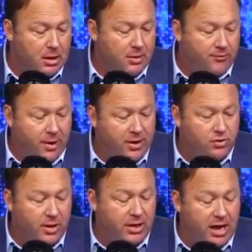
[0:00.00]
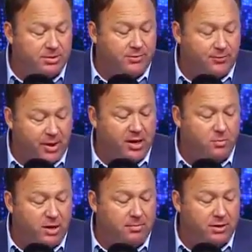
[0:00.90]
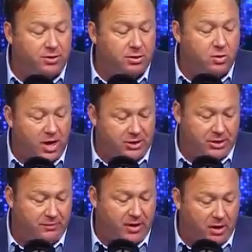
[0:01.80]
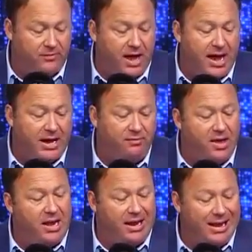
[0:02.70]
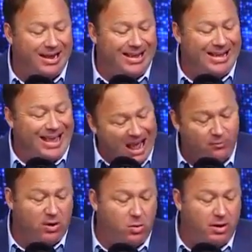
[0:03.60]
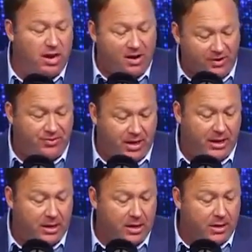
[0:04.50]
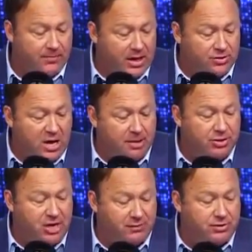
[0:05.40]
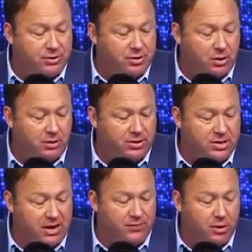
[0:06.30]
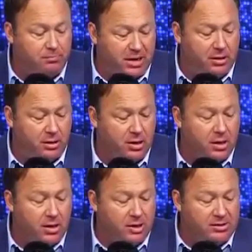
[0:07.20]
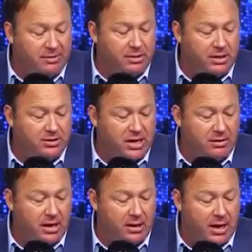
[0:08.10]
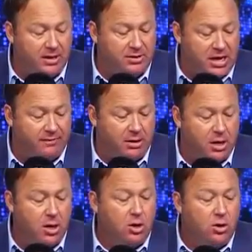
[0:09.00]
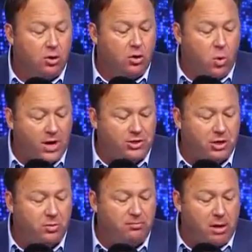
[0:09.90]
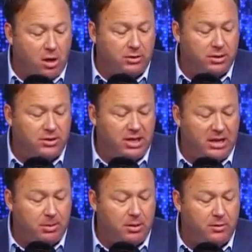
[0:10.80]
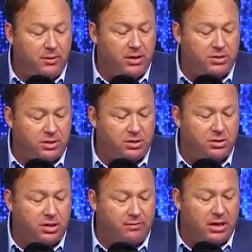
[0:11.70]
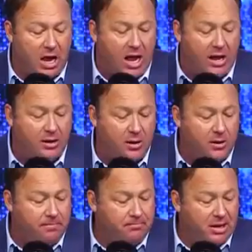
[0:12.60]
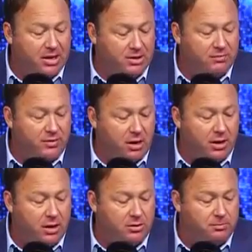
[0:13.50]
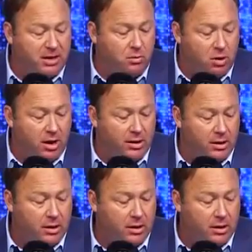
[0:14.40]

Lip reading: Friends, when it comes to freedom, we must question, verify, and vet everyone and everything. As Thomas Jefferson told his nephew, Peter, in 1787, question with boldness even the existence of a God, because if there is be one,